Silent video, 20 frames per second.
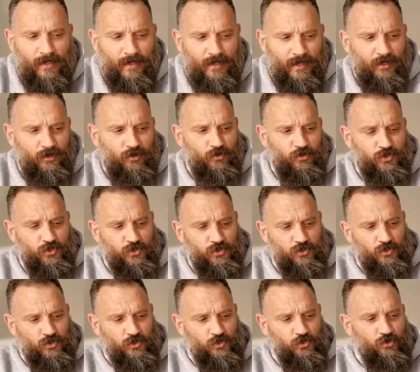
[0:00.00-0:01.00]
And I was
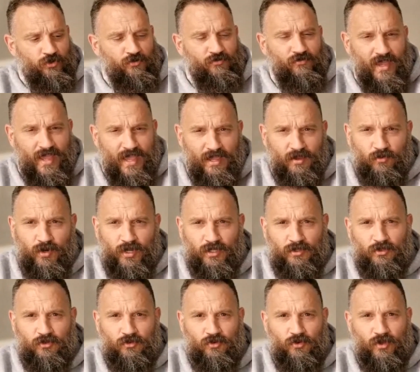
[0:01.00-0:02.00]
sort of angry at
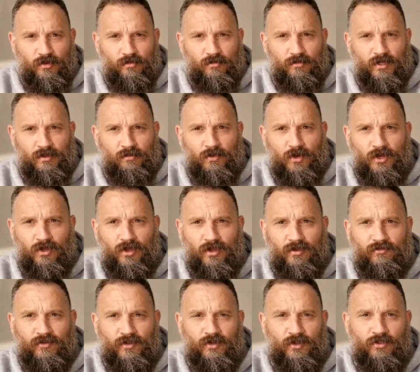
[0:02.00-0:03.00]
the time in my
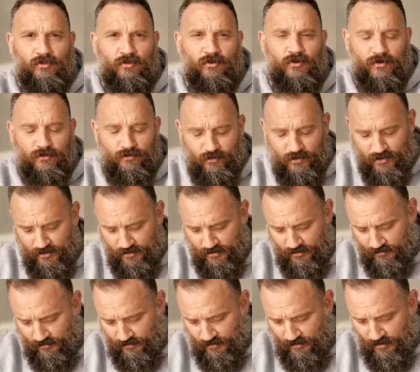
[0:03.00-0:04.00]
life. And I thought,
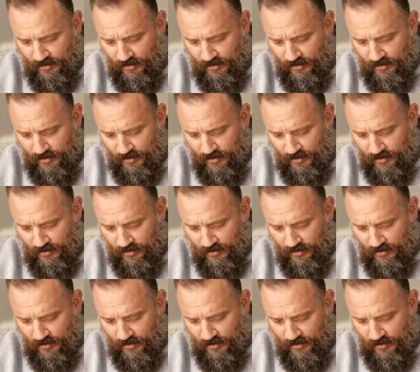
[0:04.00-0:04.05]
well,